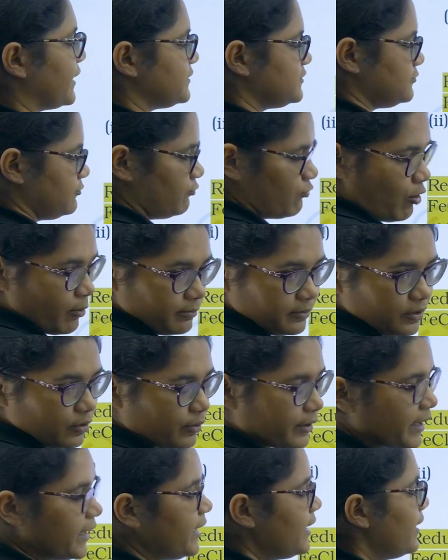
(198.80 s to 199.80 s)
gets formed
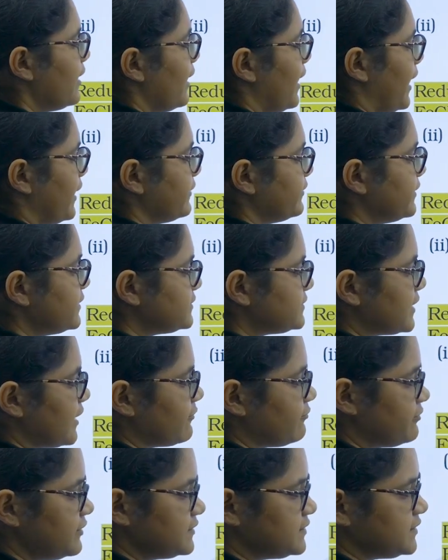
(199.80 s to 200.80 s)
okay and this
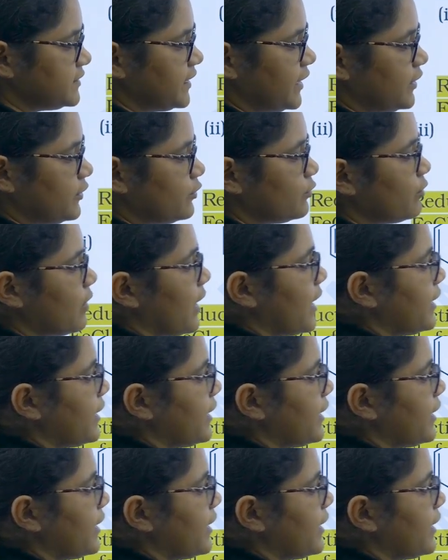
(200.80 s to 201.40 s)
FeCl2